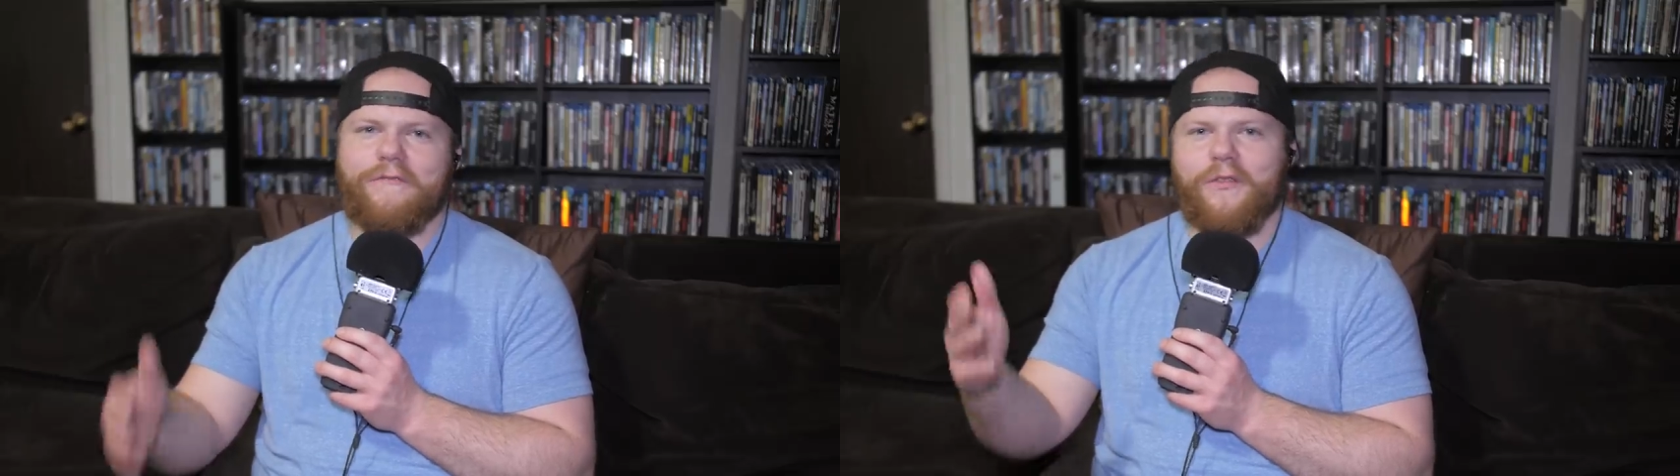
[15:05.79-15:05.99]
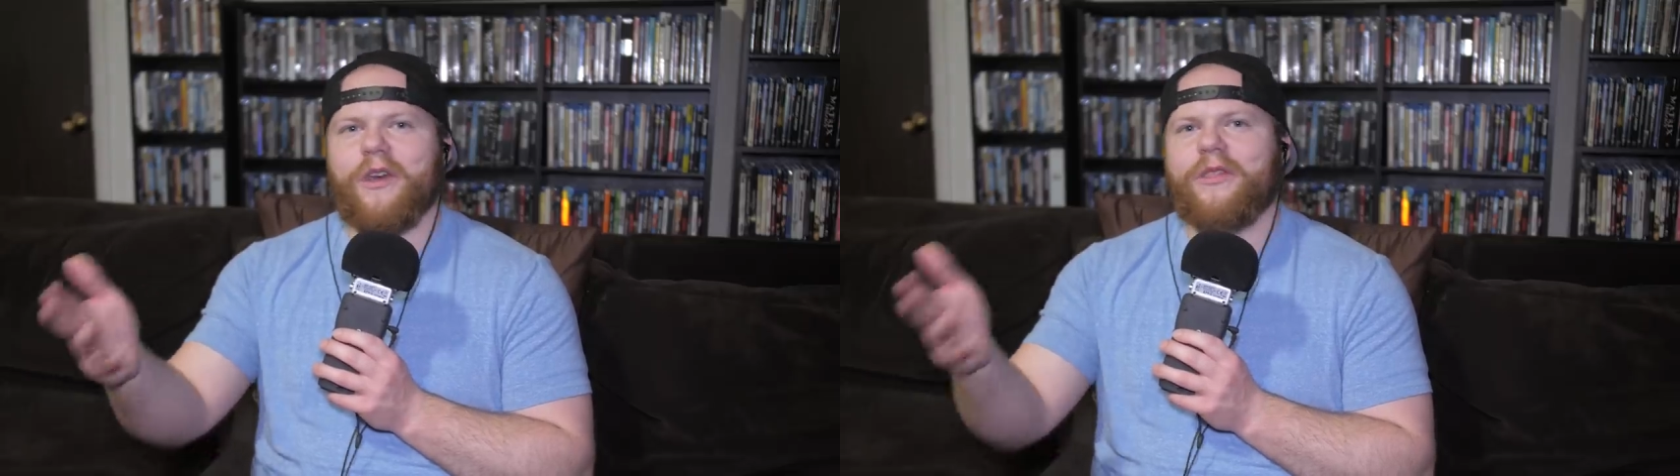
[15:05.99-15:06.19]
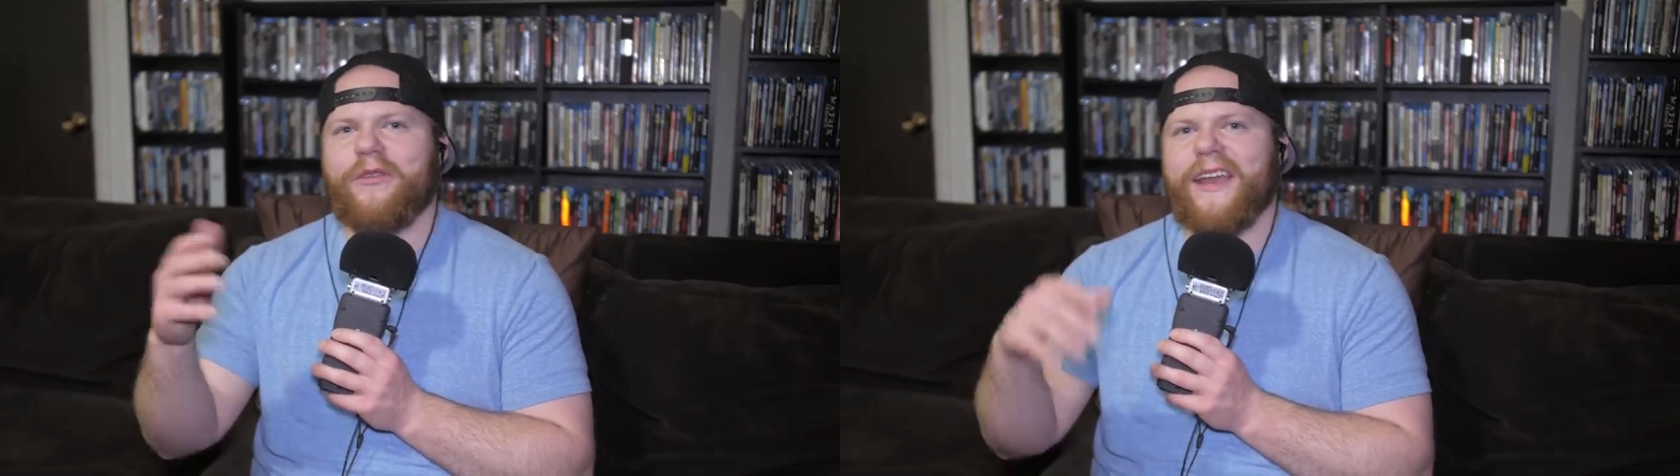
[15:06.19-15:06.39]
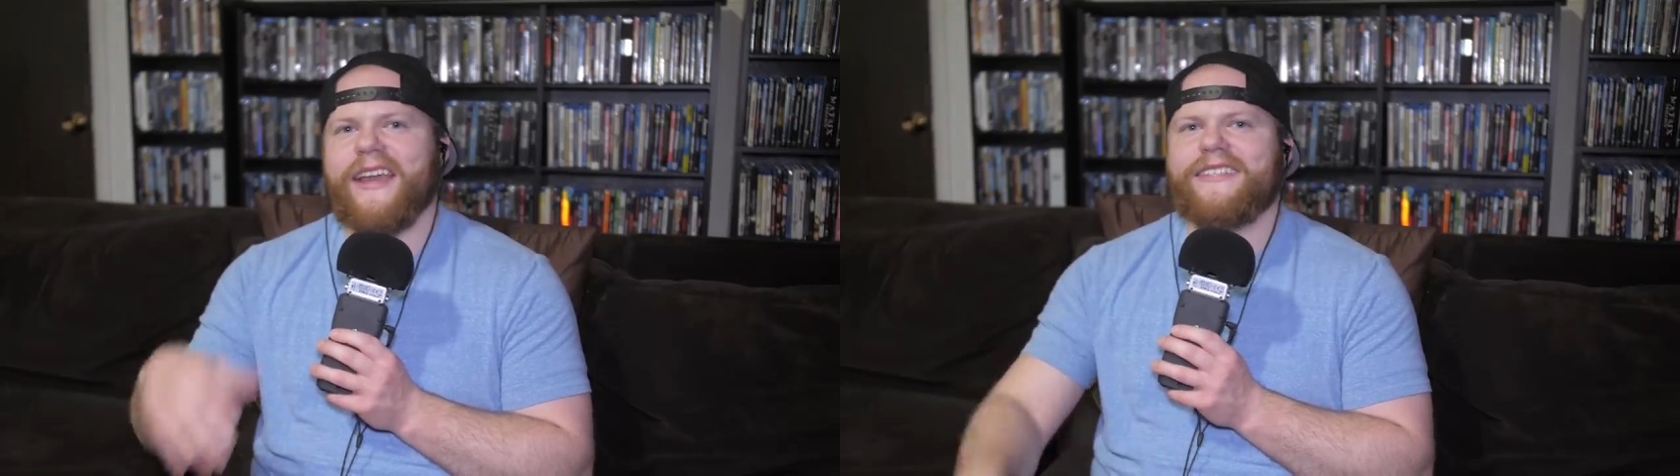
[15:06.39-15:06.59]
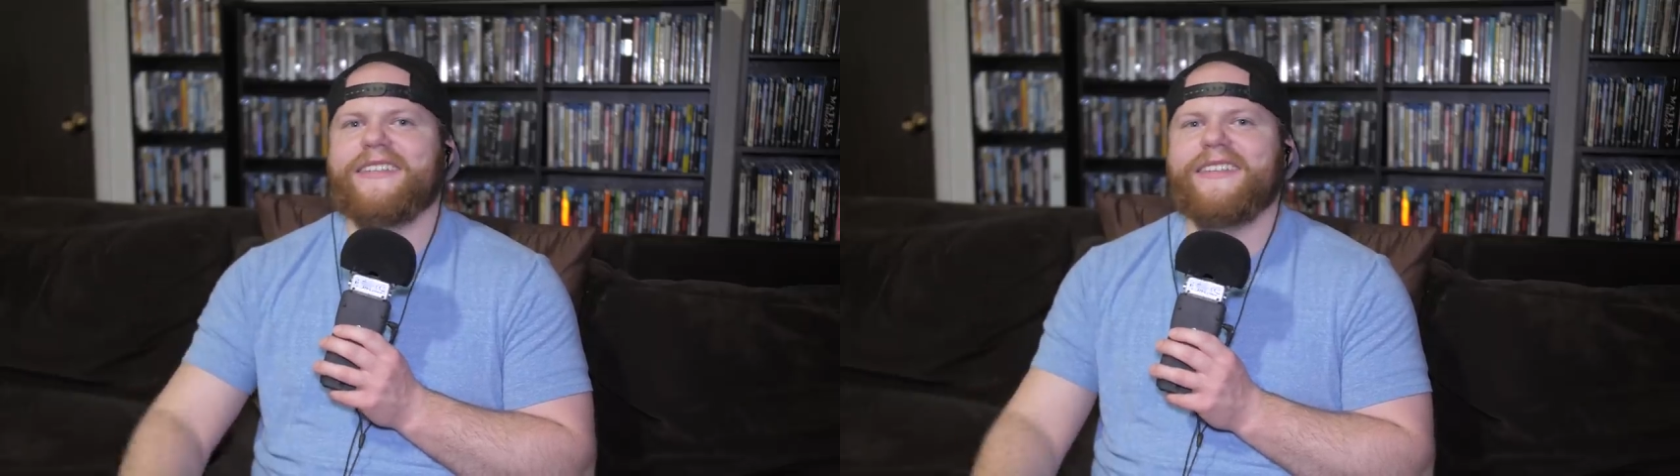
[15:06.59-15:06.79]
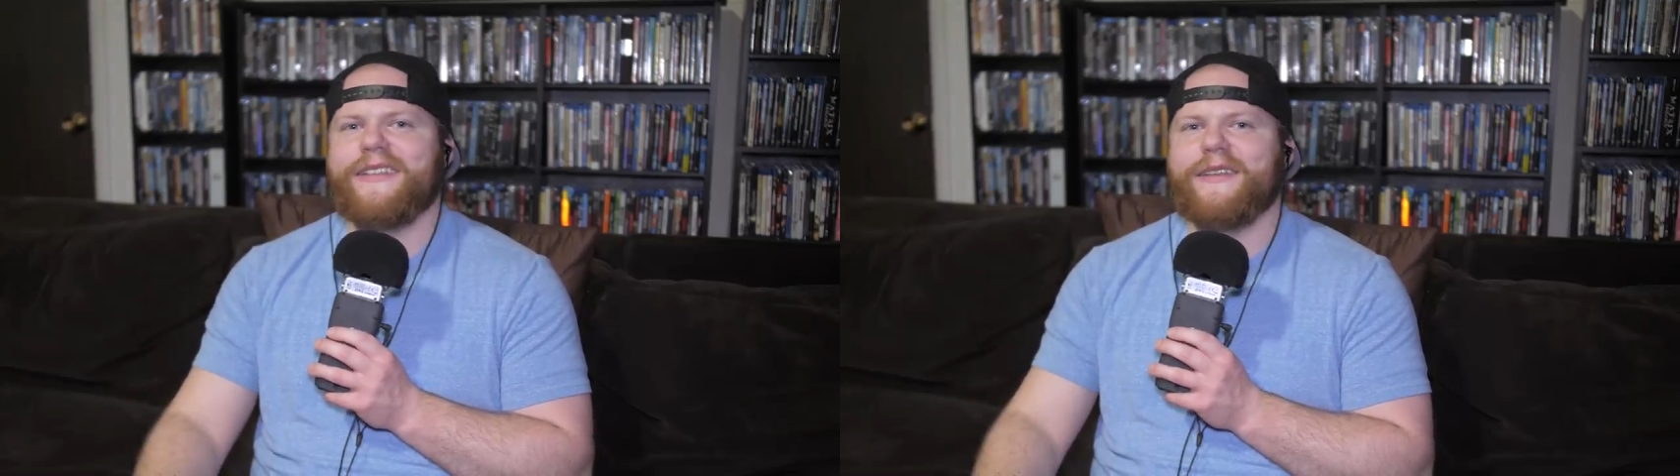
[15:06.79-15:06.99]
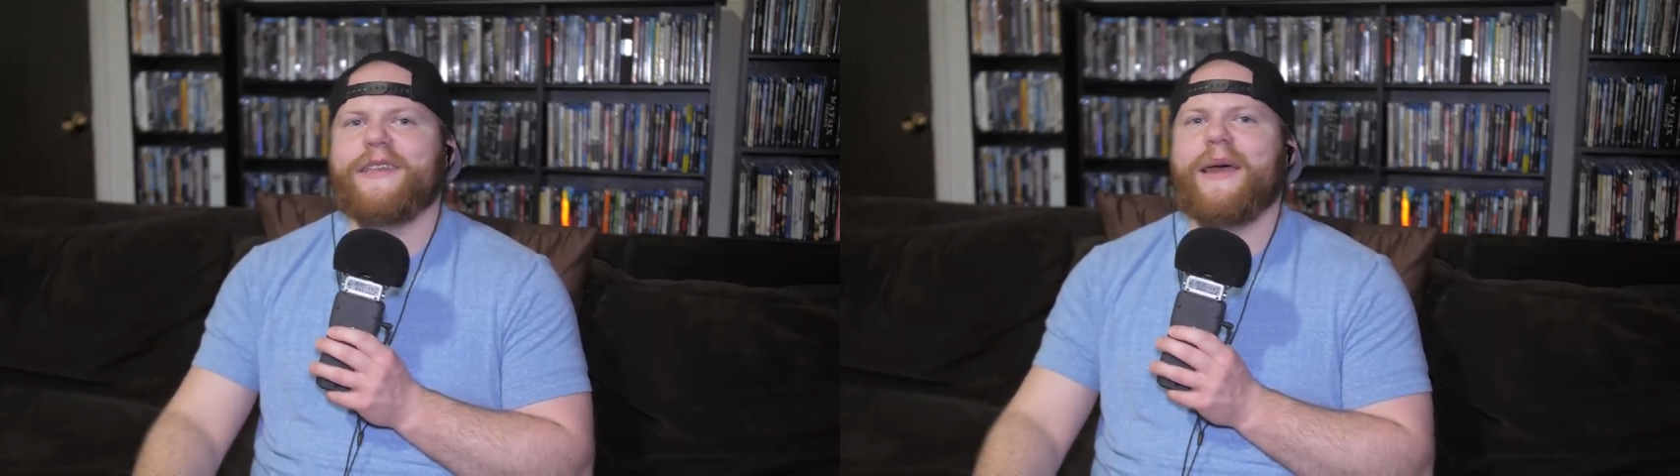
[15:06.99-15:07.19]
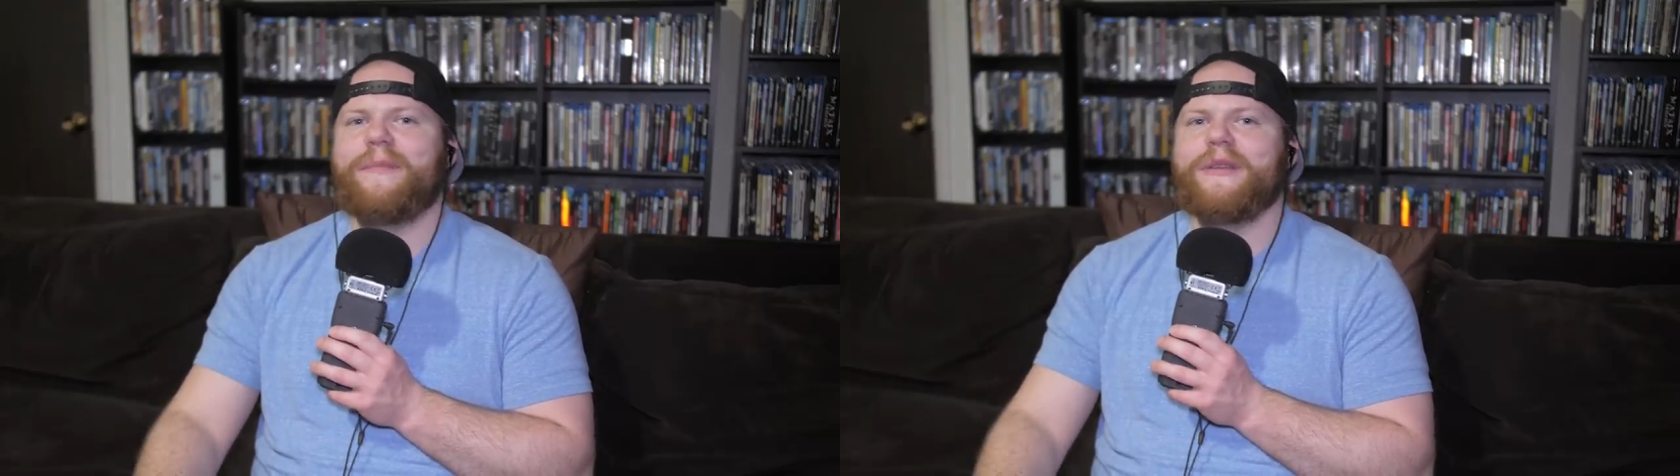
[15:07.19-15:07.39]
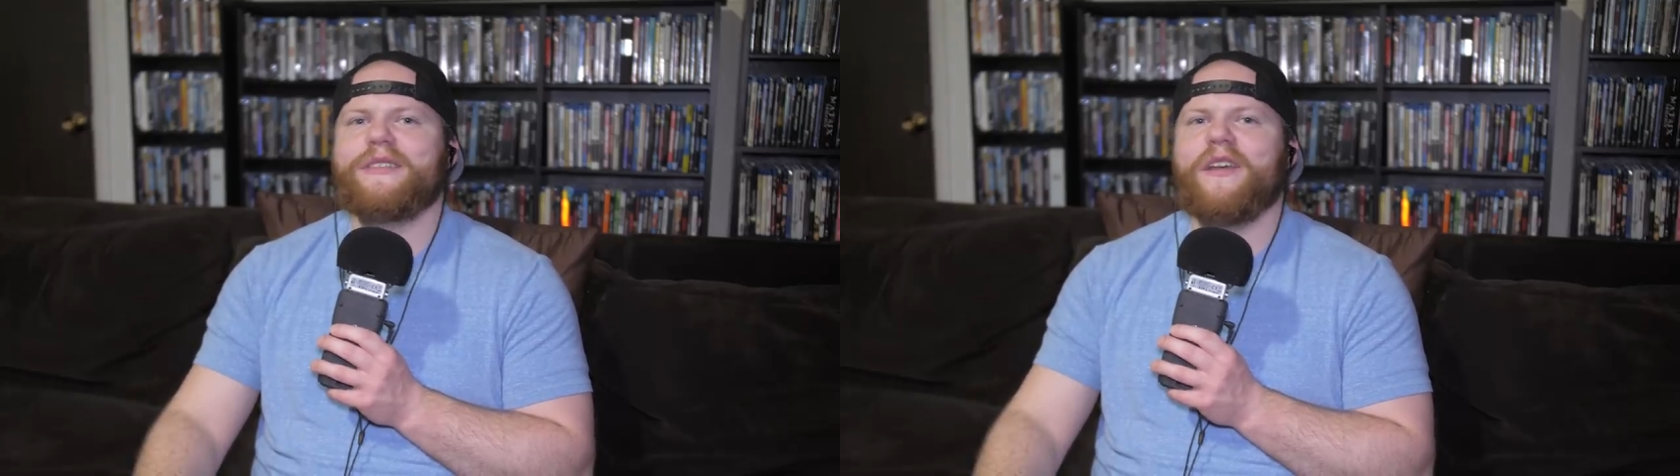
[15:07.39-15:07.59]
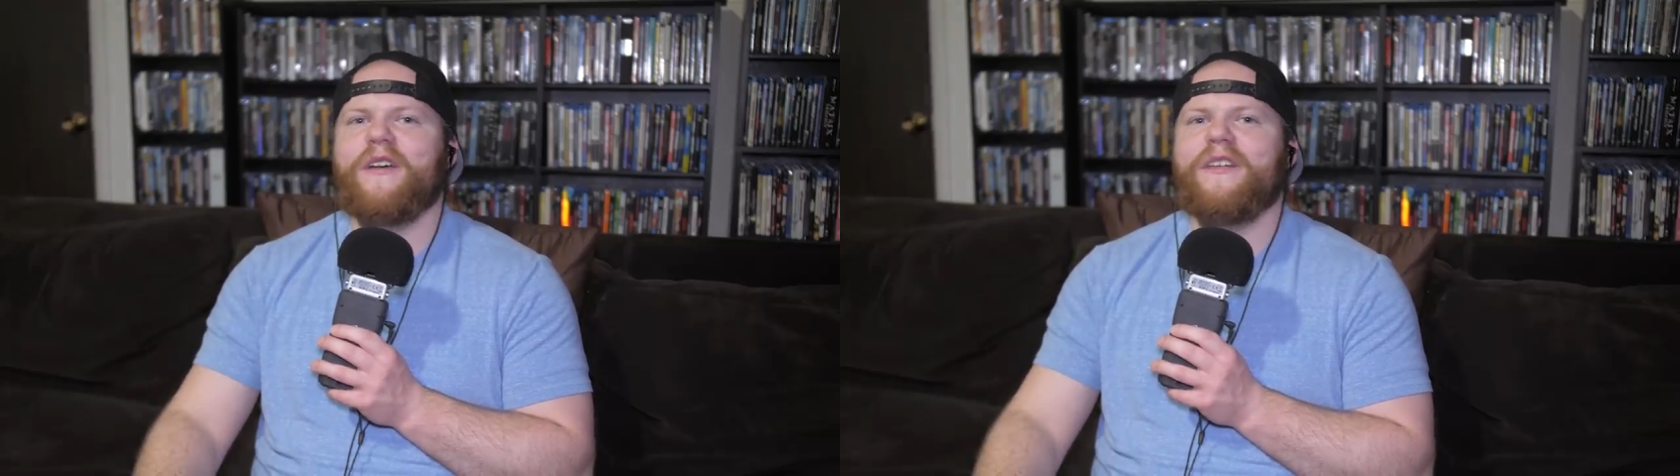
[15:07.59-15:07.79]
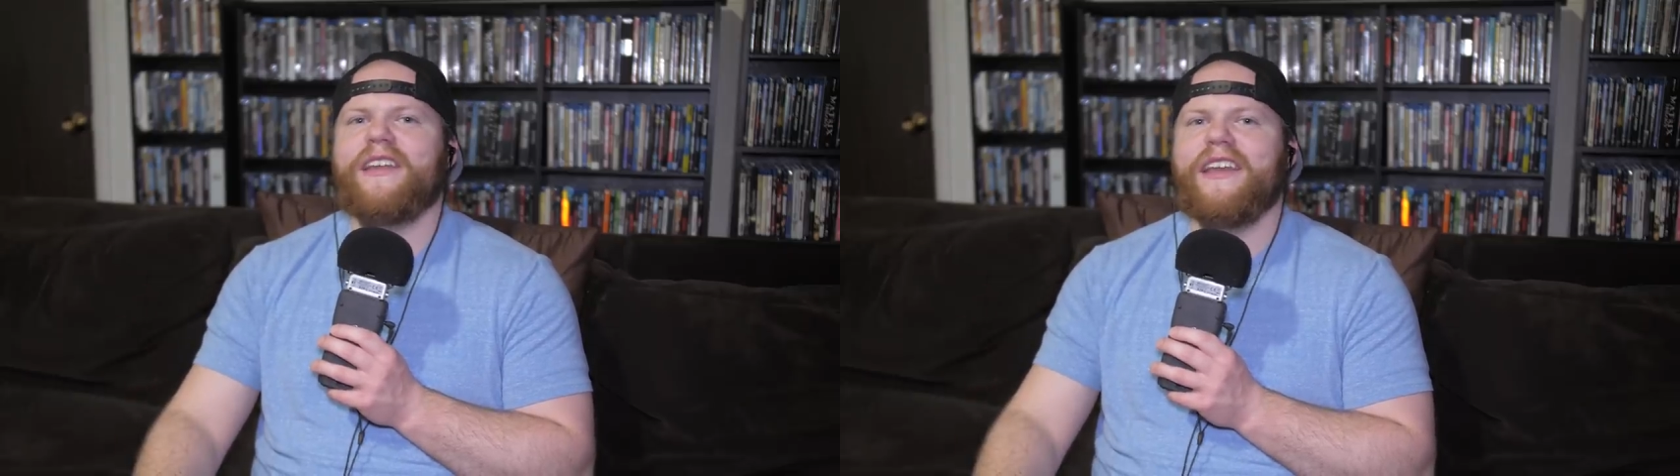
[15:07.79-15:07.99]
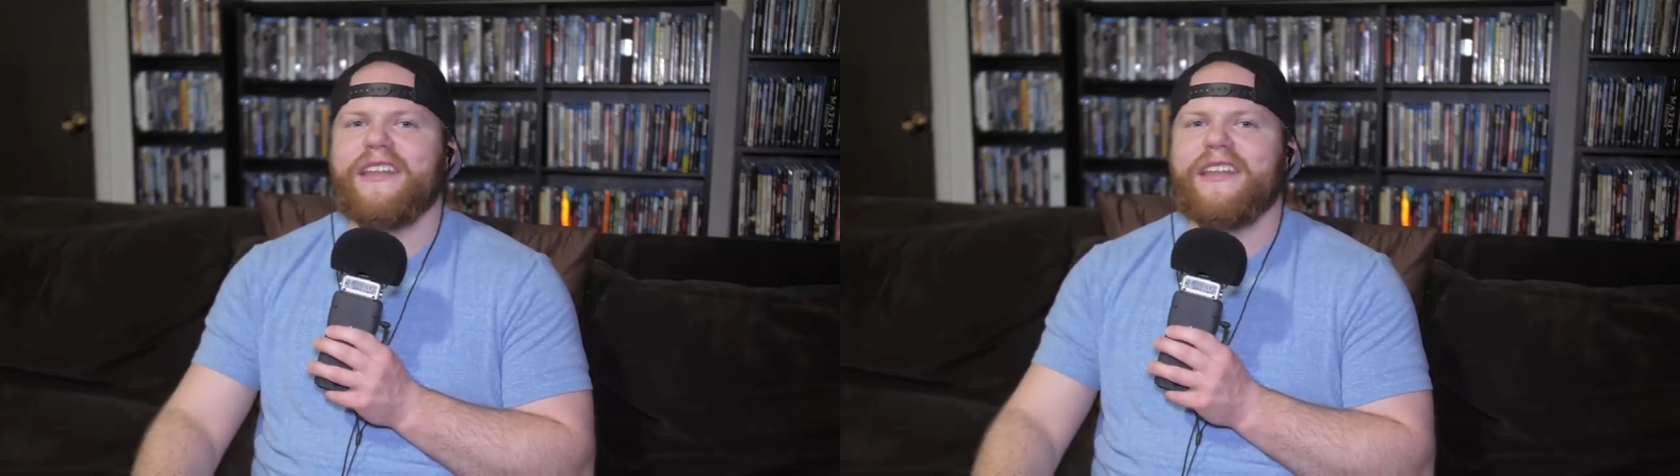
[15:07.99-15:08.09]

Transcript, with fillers: full length reaction to this episode, episode.